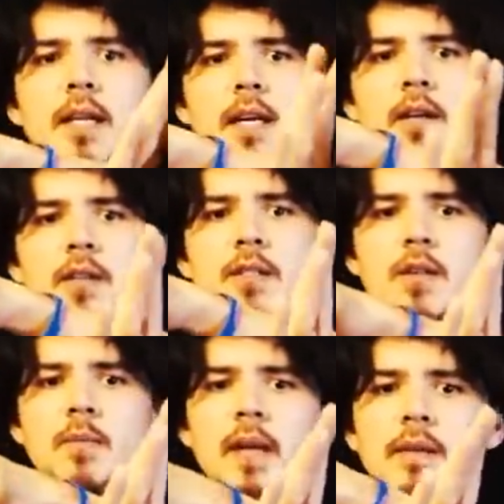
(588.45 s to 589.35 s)
you let go, you
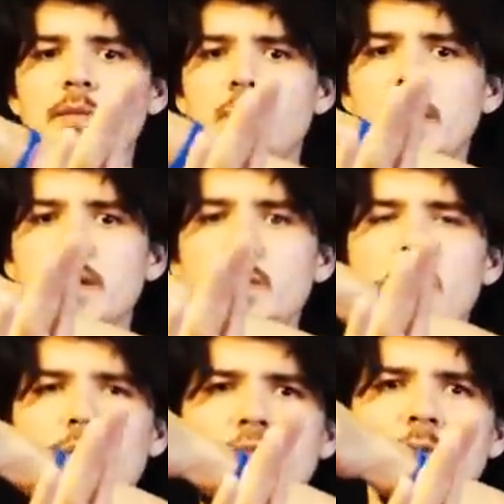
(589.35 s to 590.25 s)
still may wonder,
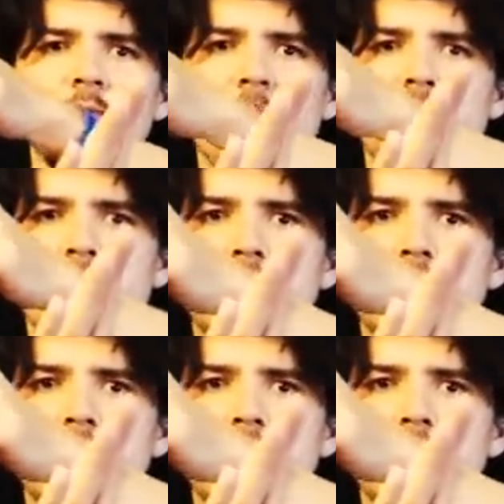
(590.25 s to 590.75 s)
well, this, if the